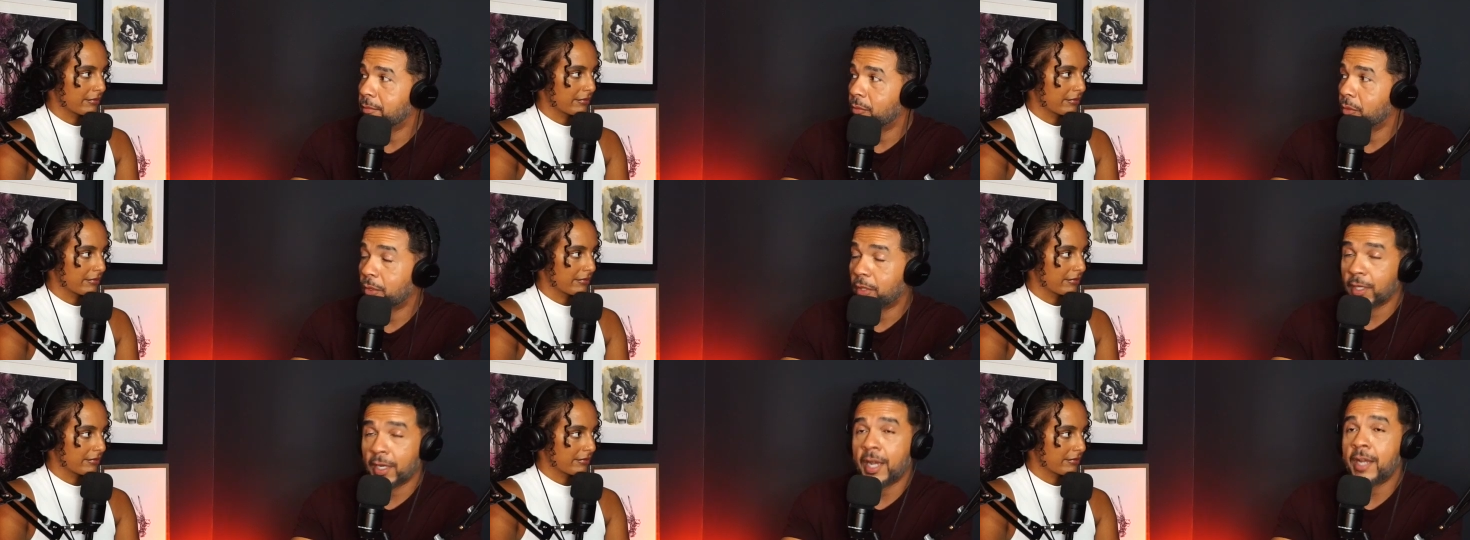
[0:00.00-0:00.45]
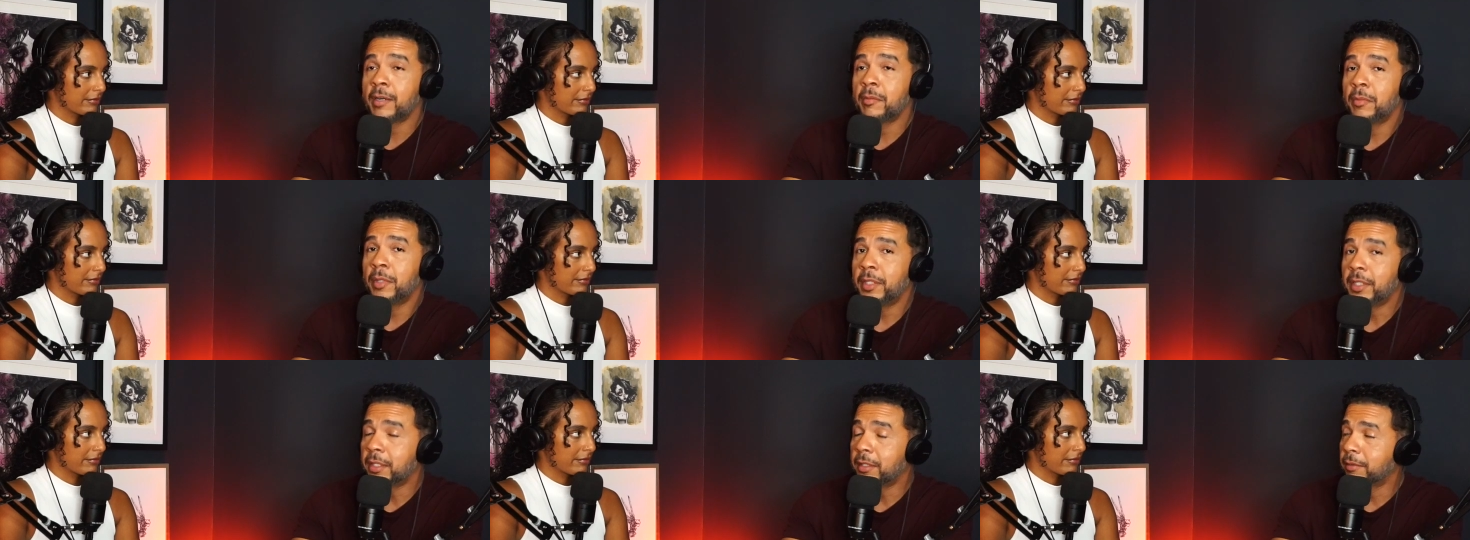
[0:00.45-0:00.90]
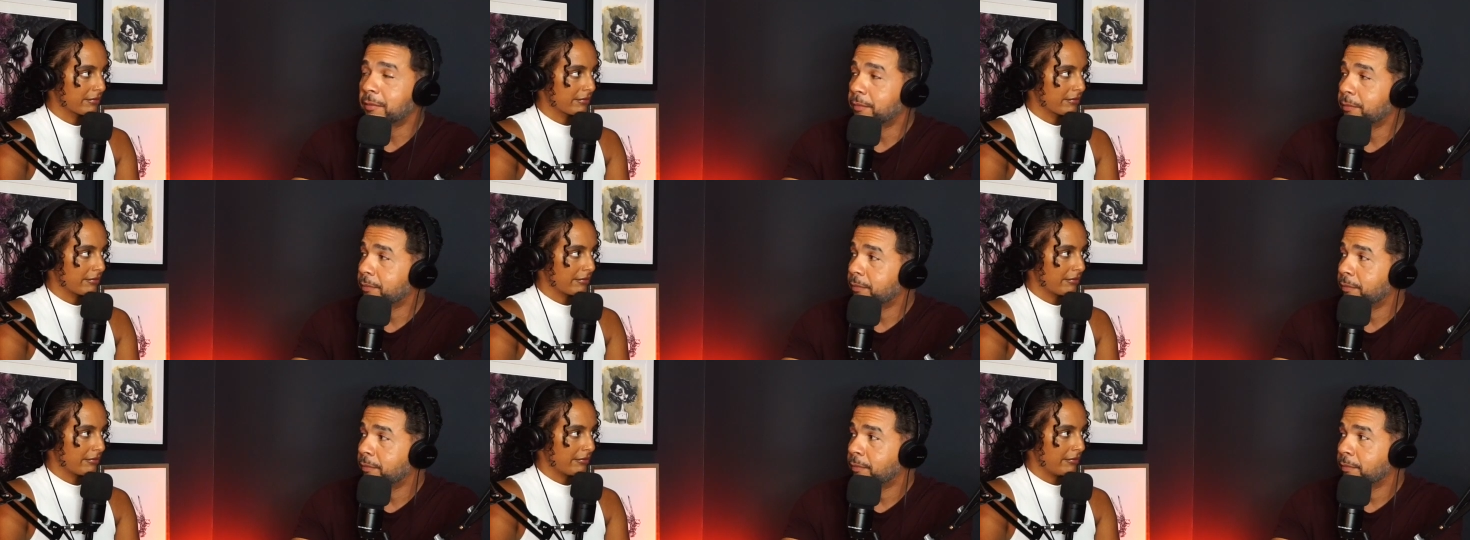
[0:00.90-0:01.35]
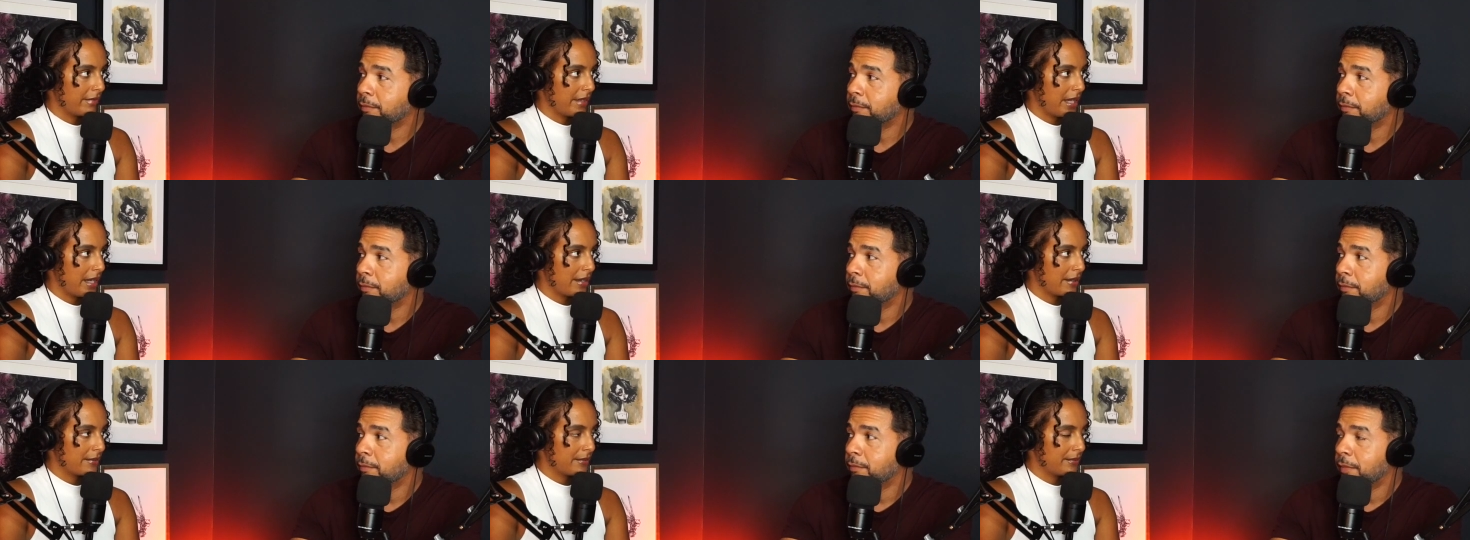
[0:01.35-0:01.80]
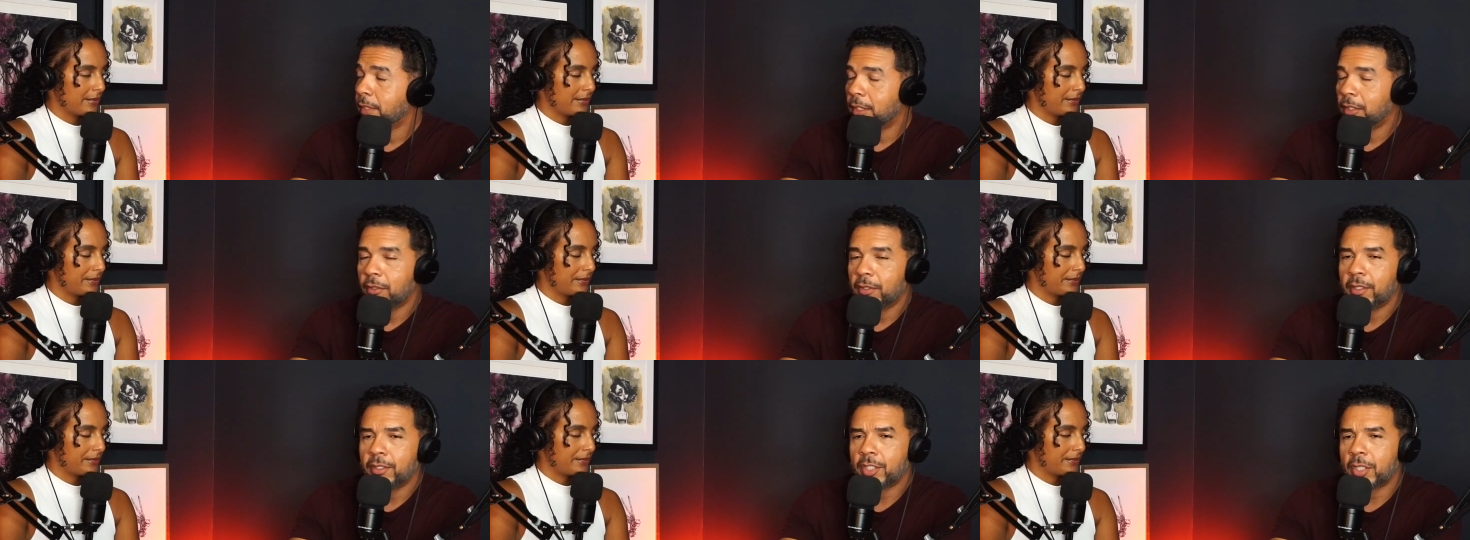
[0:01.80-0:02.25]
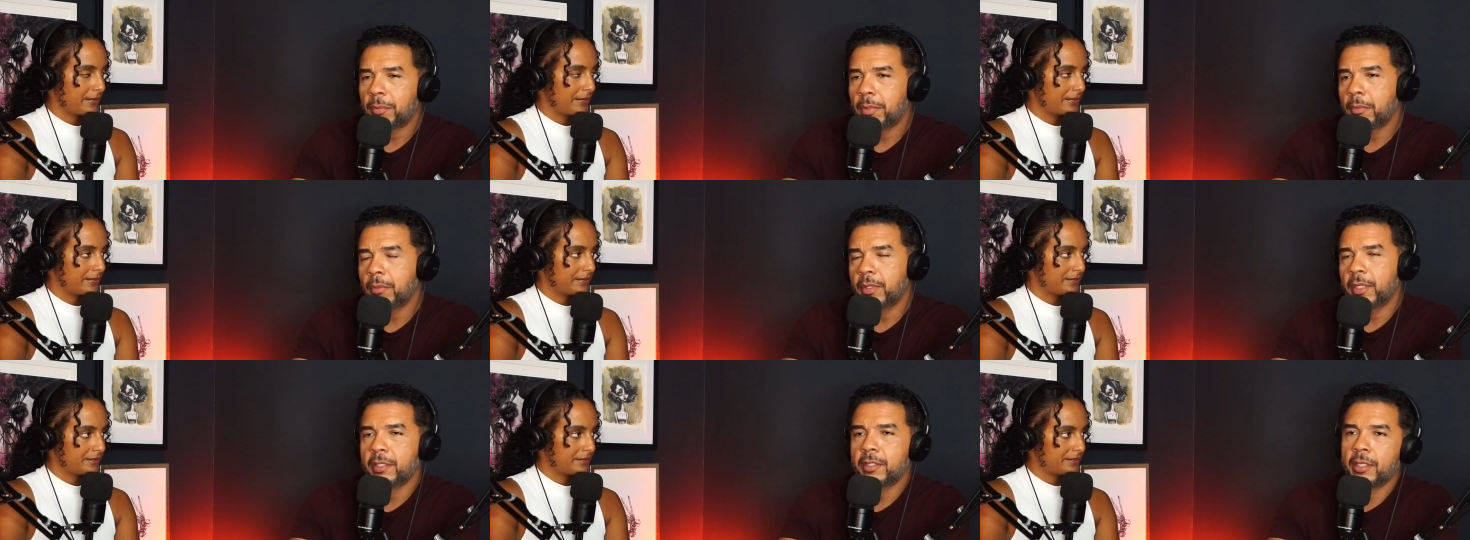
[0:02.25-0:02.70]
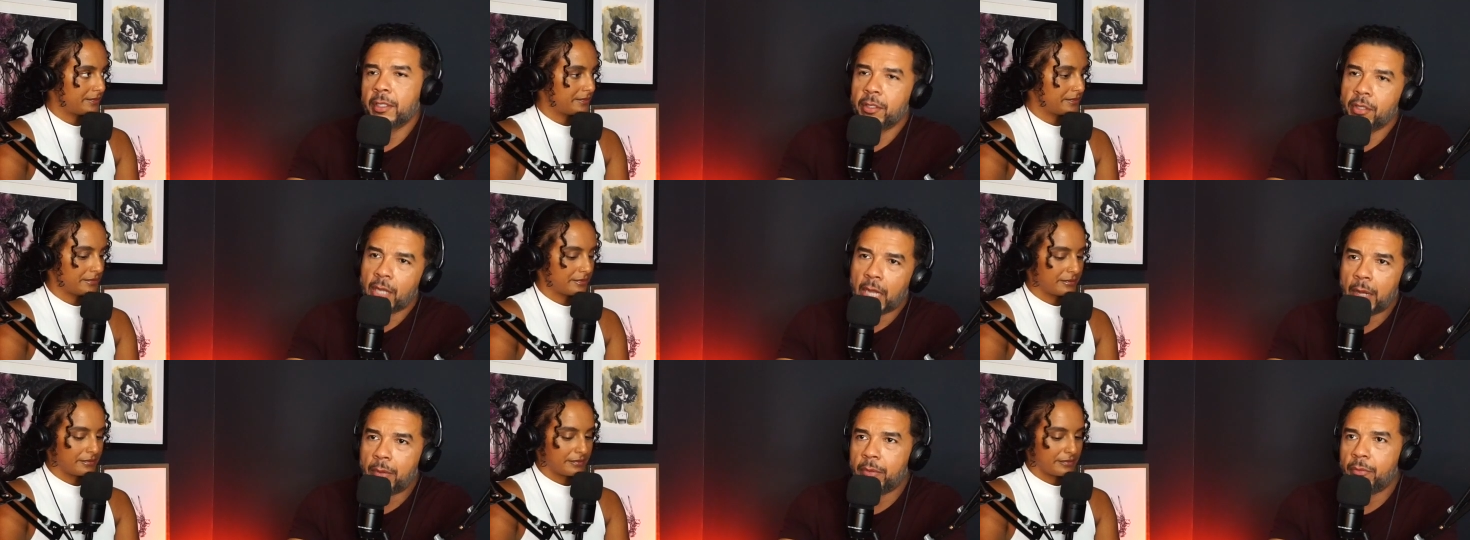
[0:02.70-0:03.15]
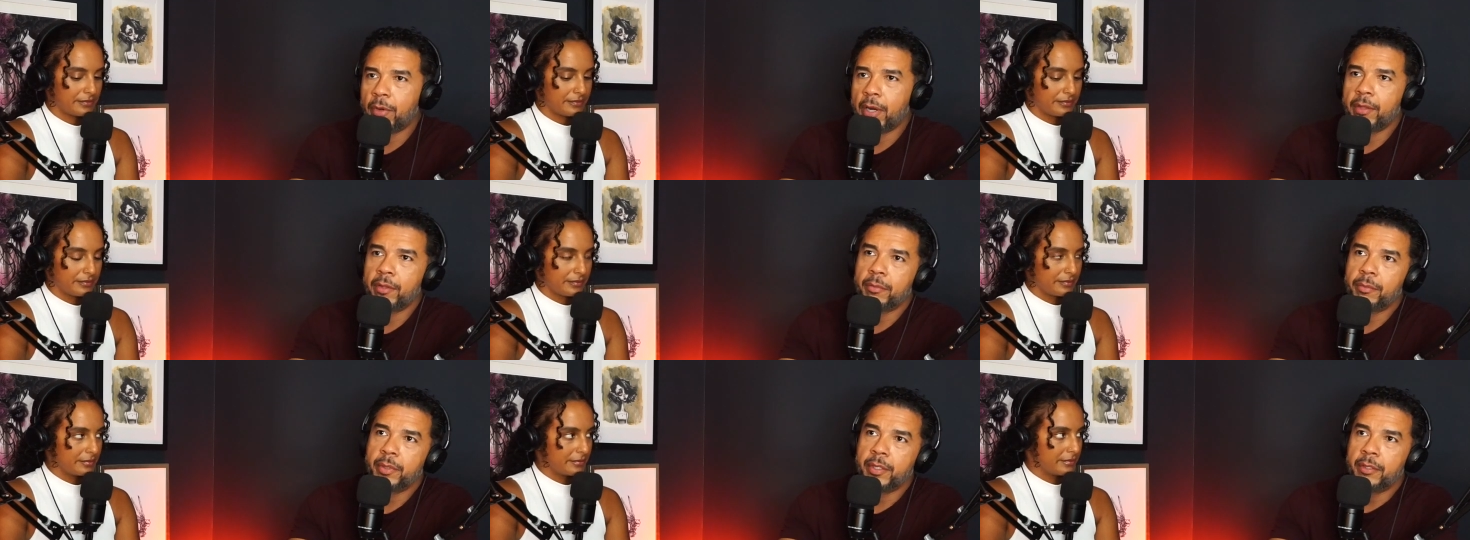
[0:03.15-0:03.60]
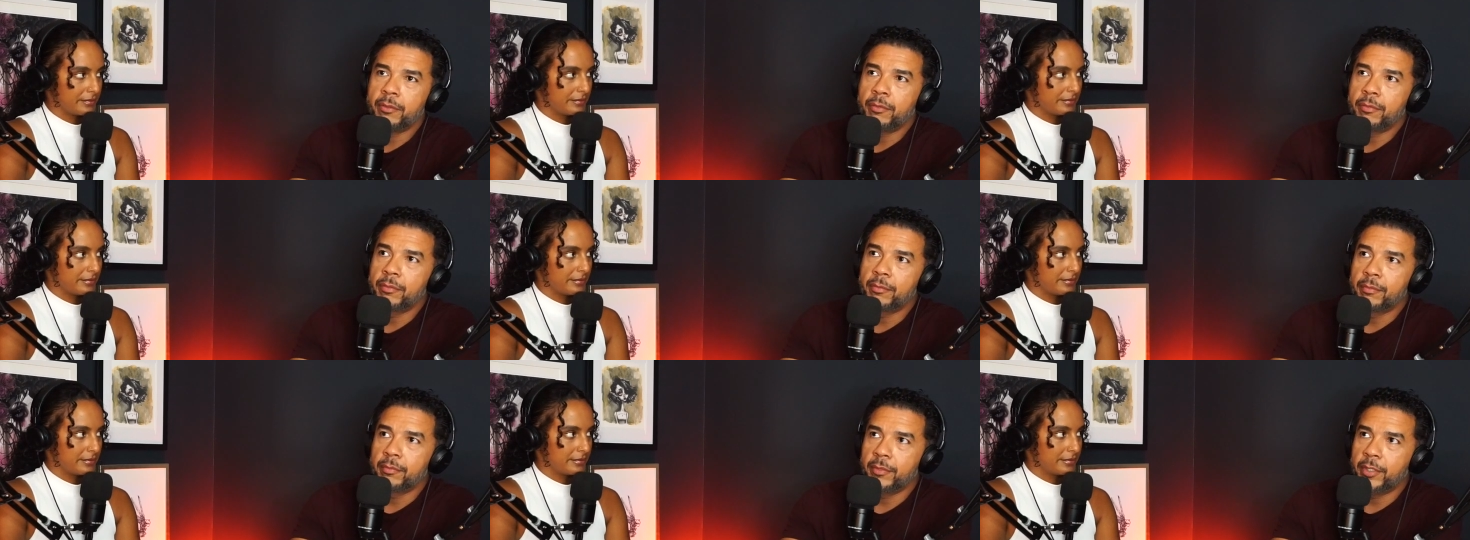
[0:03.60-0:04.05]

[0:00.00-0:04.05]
Speaker 1: with a lot of money. Yeah. You know, and there's some people that say, "Yeah, I would rather be,